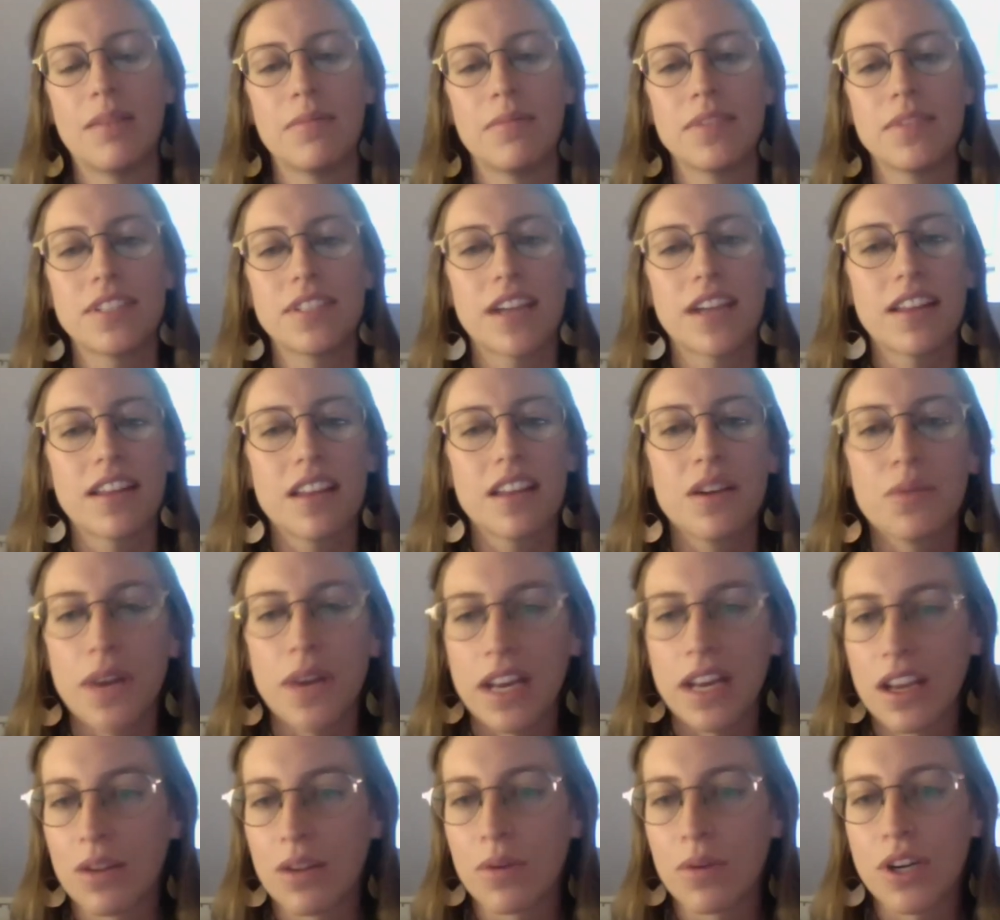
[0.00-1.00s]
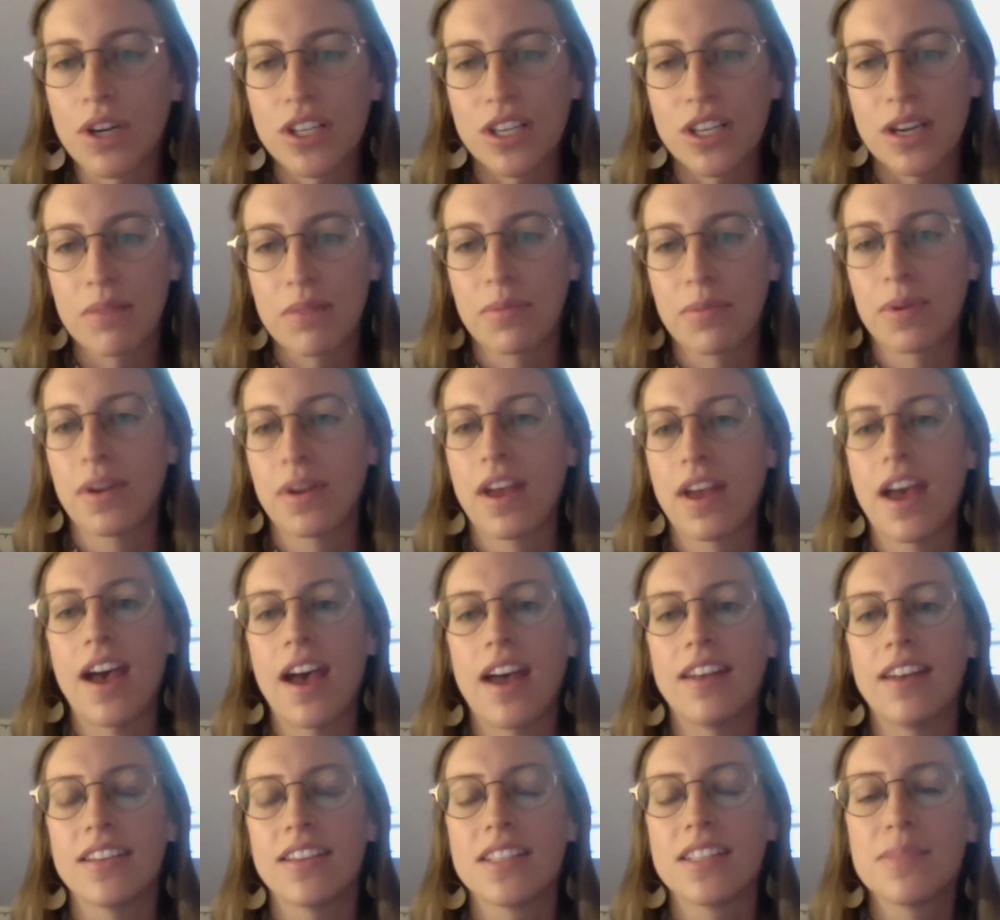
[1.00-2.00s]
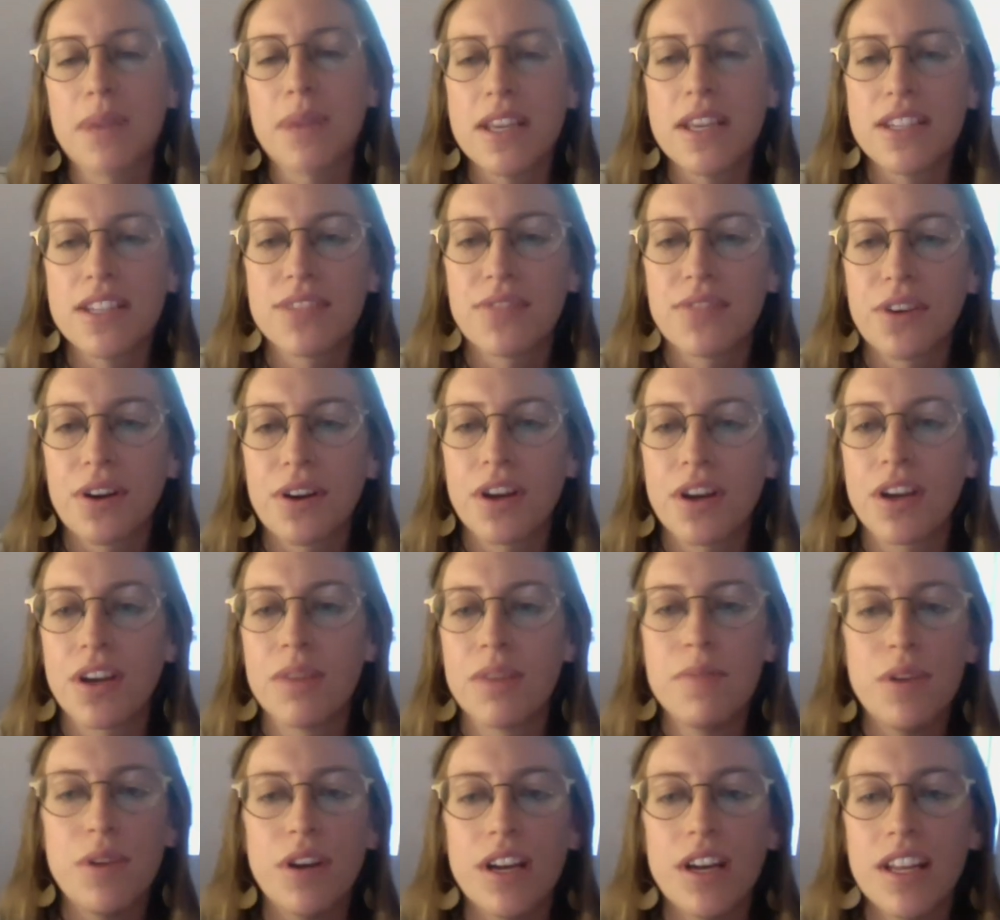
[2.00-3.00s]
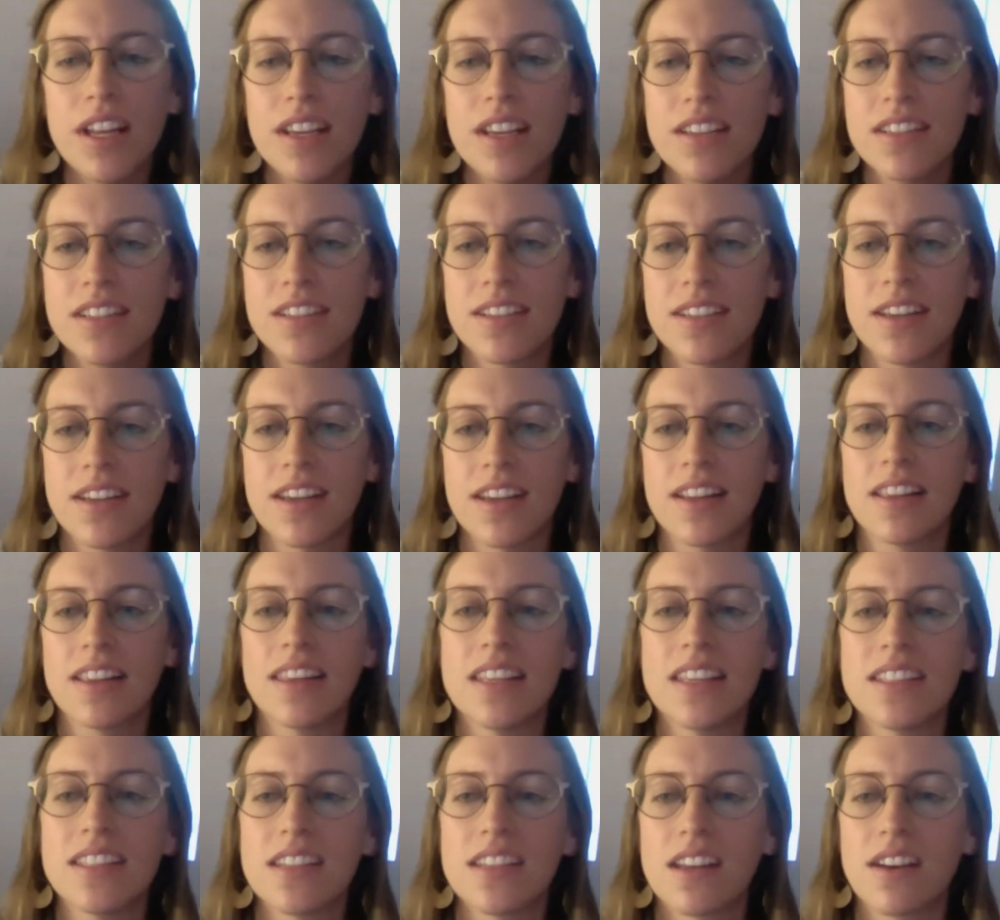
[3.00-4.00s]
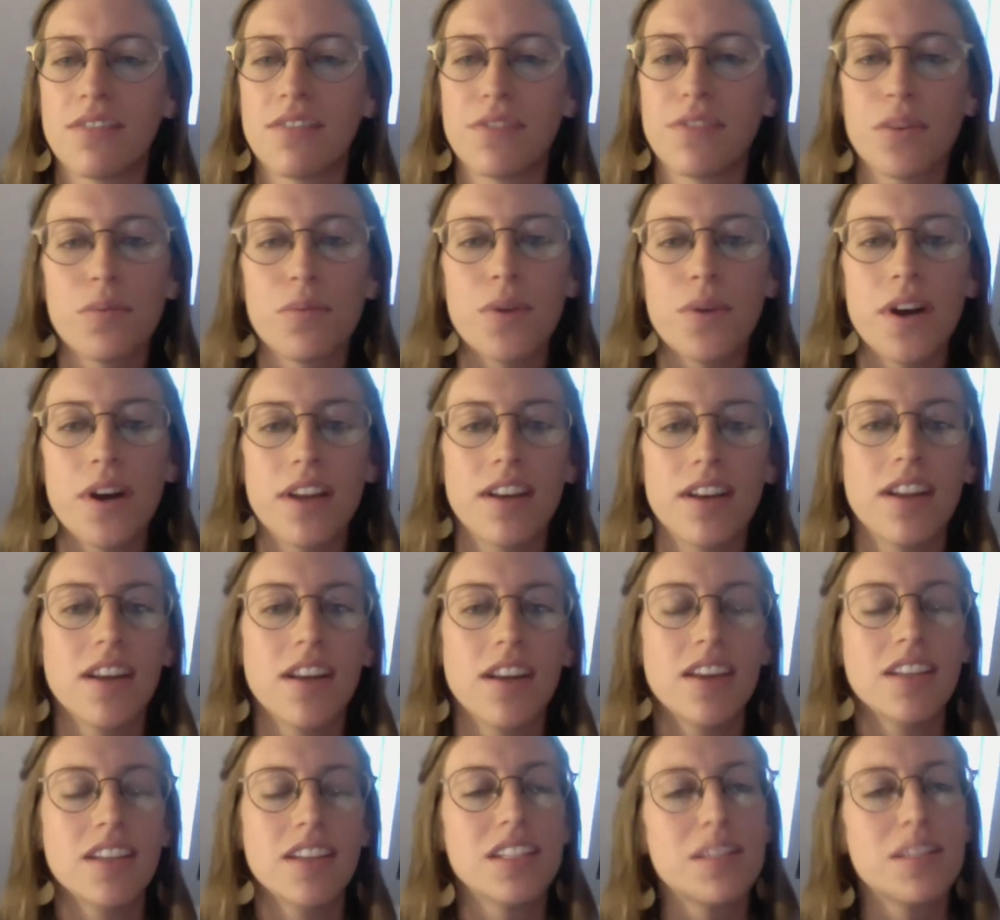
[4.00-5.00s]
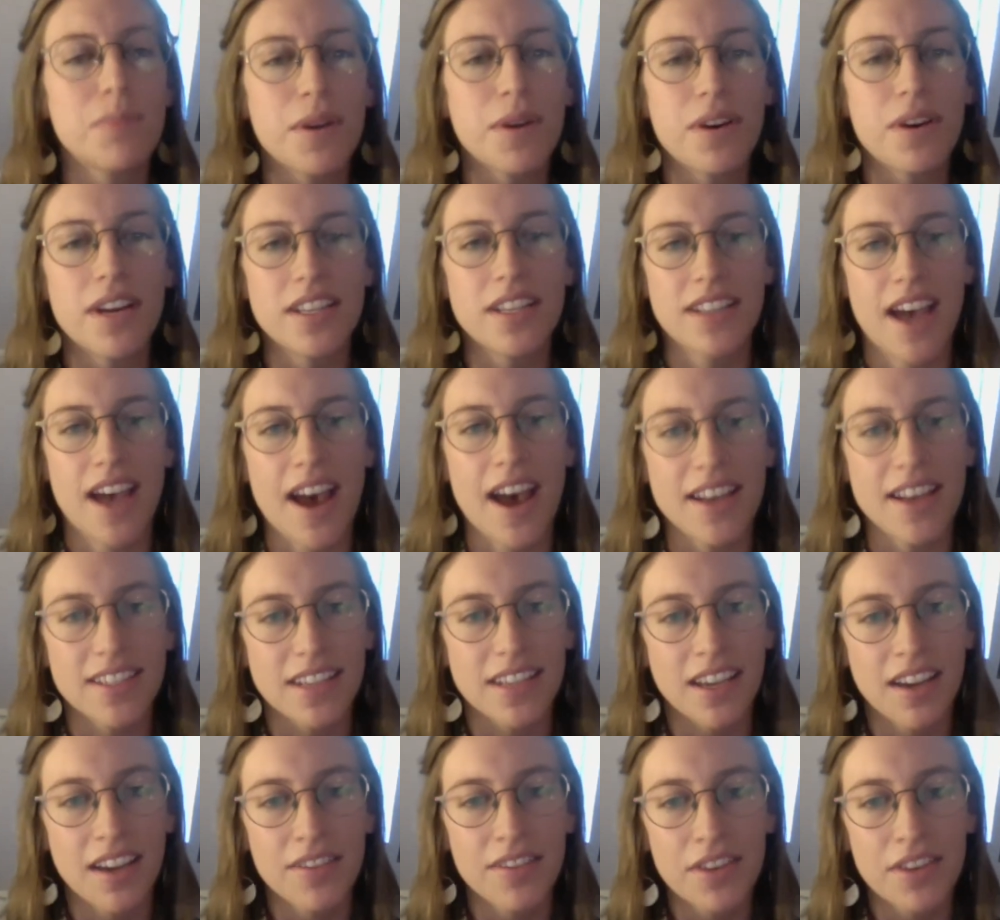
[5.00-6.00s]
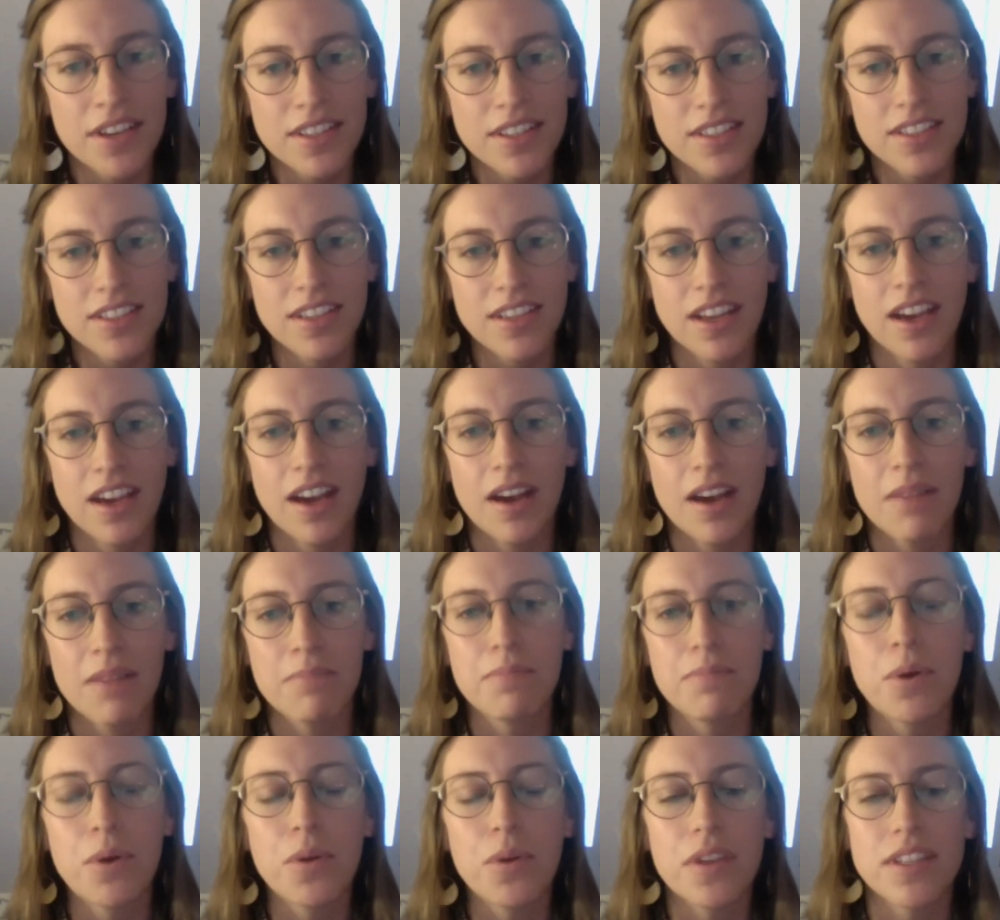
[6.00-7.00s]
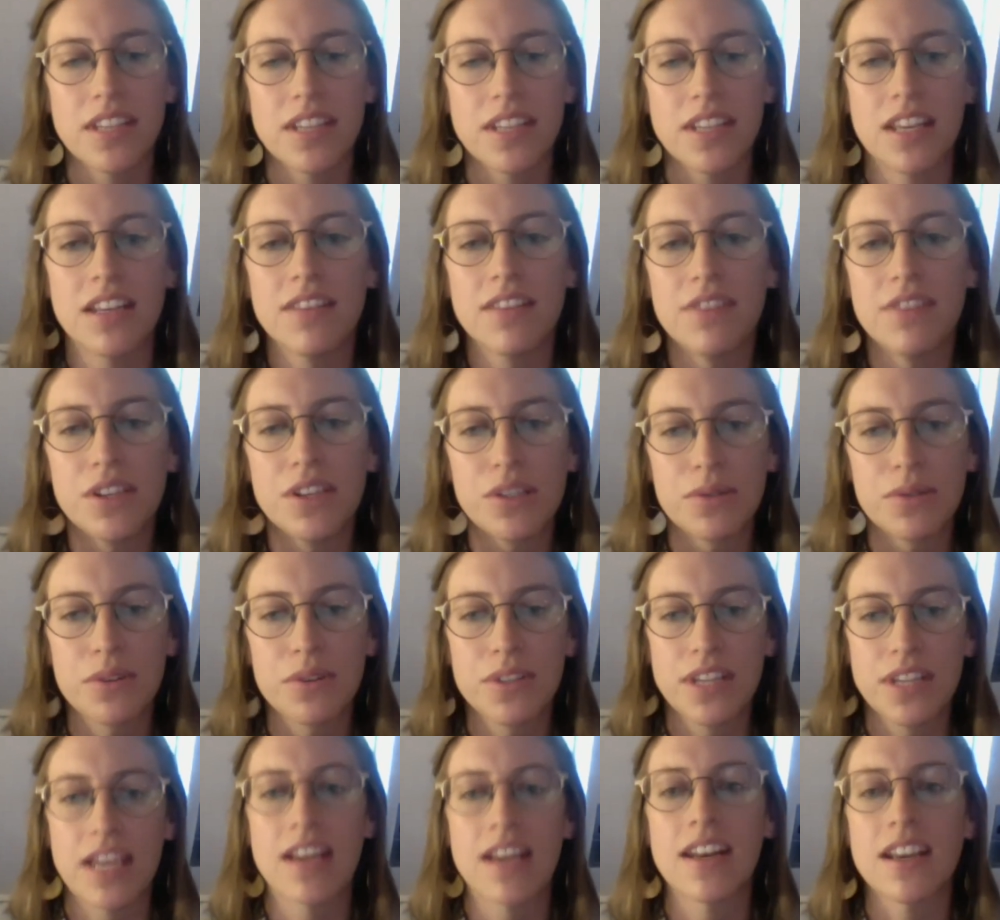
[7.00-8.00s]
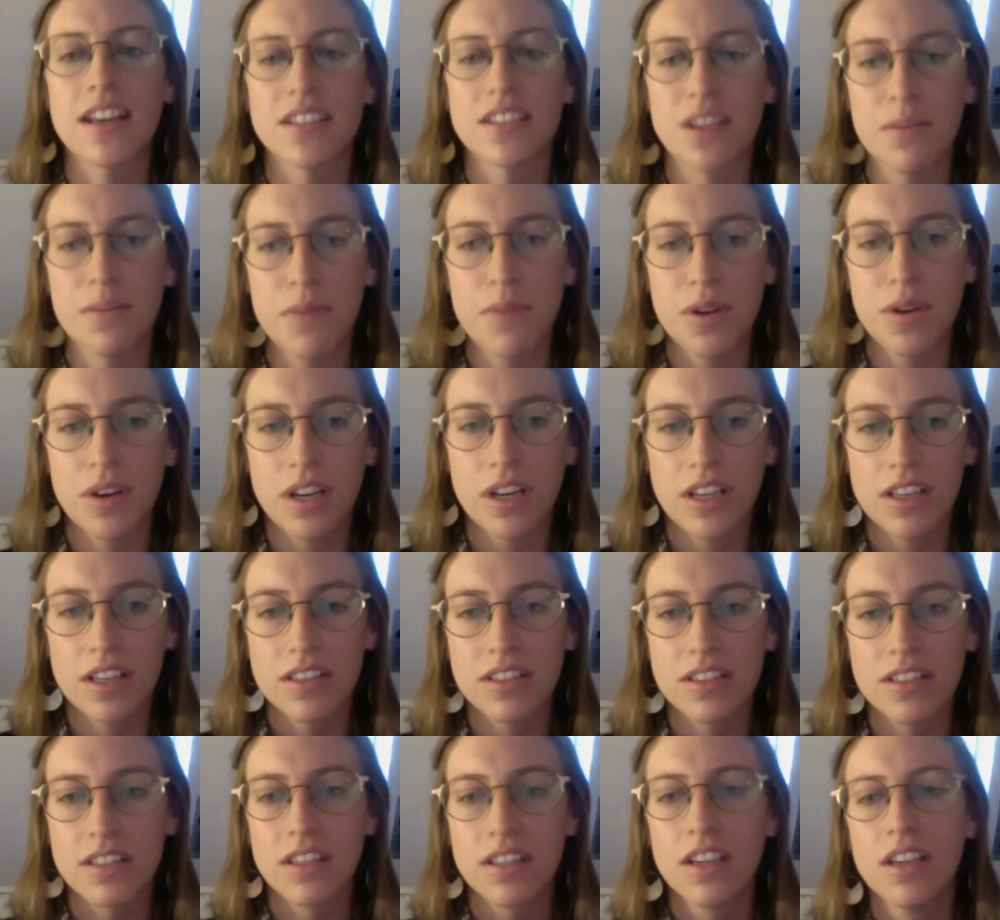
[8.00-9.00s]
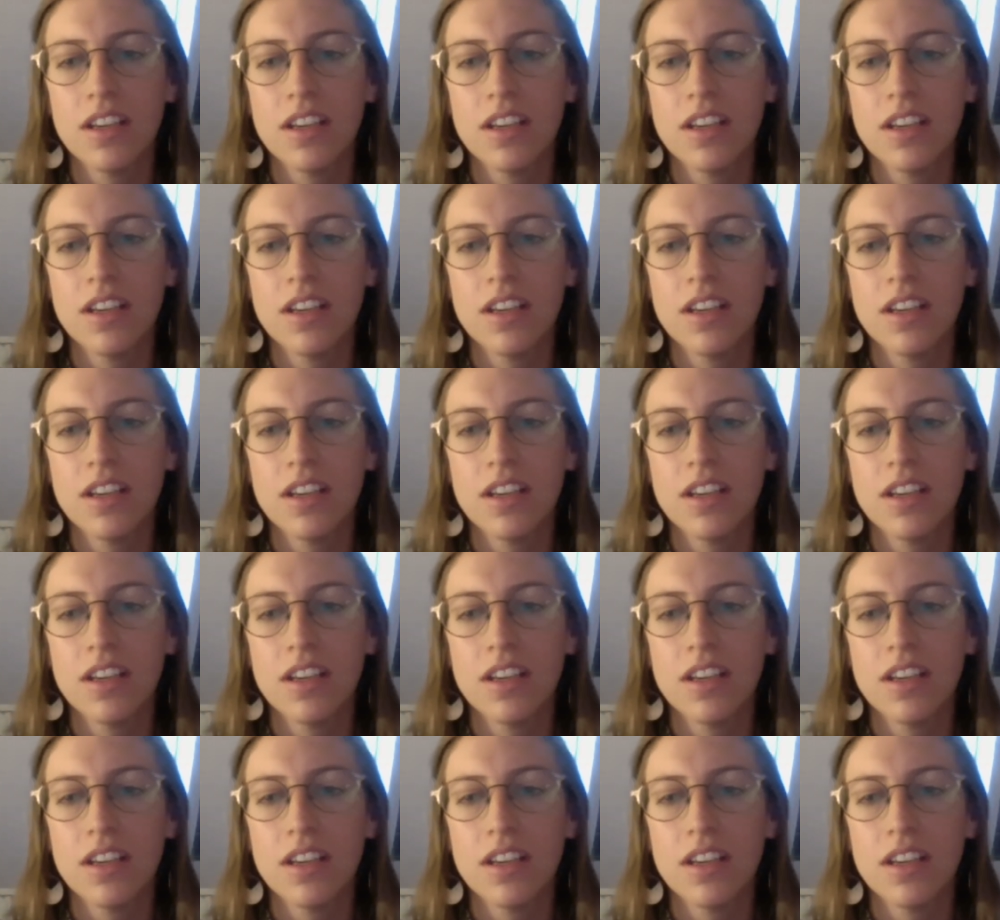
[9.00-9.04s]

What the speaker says: silent waiting worship, and space for communities to listen for what Spirit is asking of us, both as individuals and as communities,